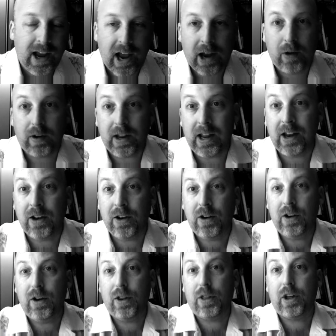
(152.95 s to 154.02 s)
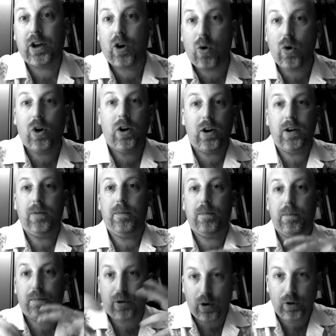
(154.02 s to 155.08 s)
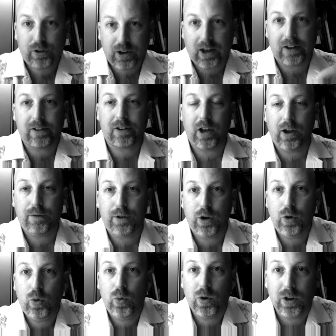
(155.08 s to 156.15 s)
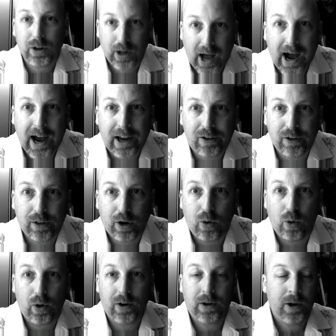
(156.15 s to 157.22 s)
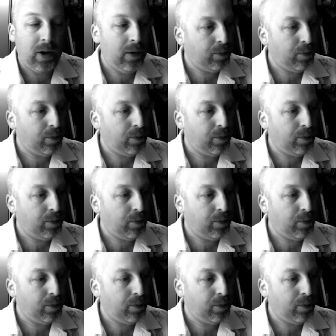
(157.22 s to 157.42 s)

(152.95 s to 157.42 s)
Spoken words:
And in the court process, if you lie to the court,